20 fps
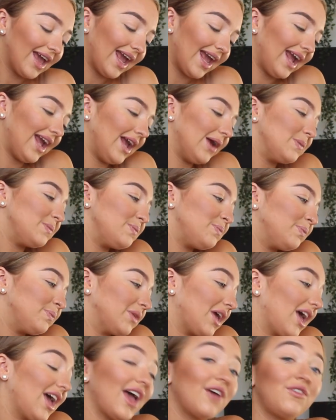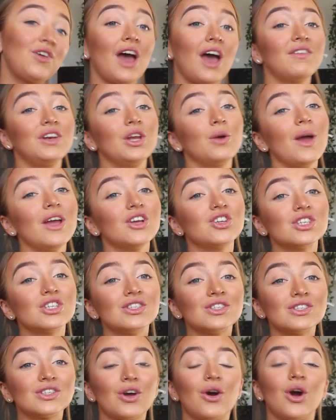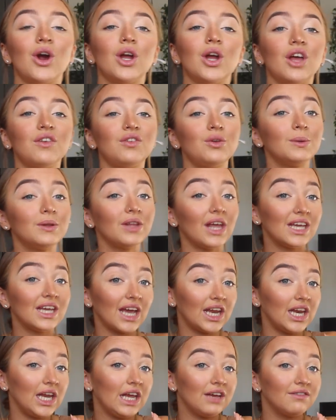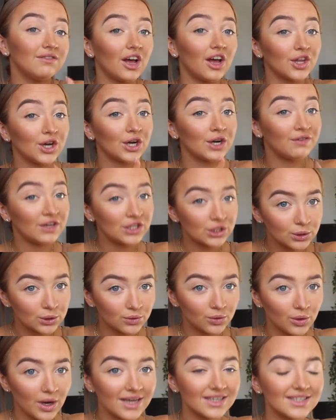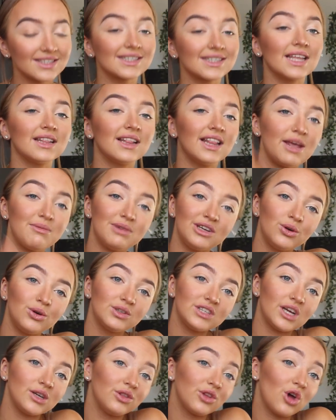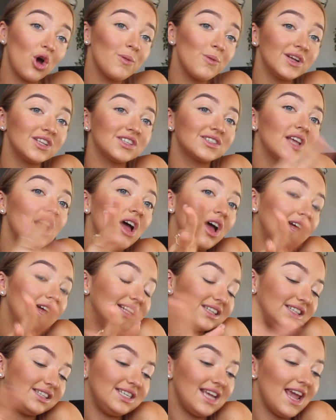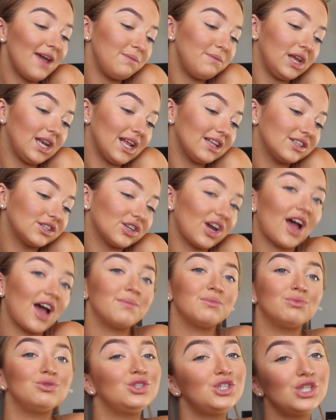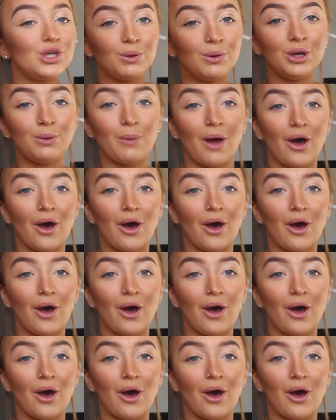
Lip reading: If you have any questions or if you would like any other video requests, let me know down in the comments. DM me on Instagram, do what you